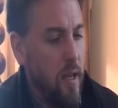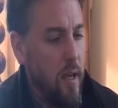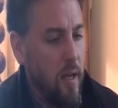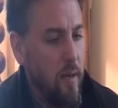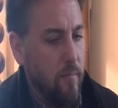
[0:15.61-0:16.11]

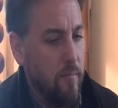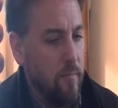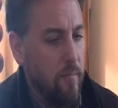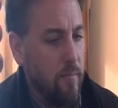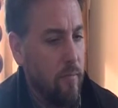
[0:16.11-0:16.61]

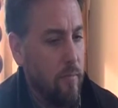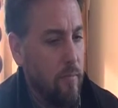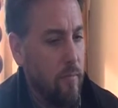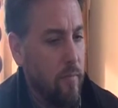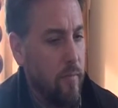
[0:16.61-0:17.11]

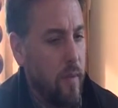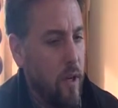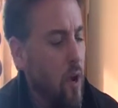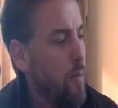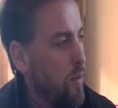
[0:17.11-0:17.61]
The
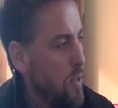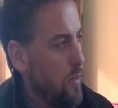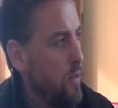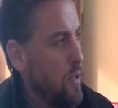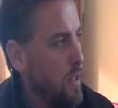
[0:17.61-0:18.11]
compound was the first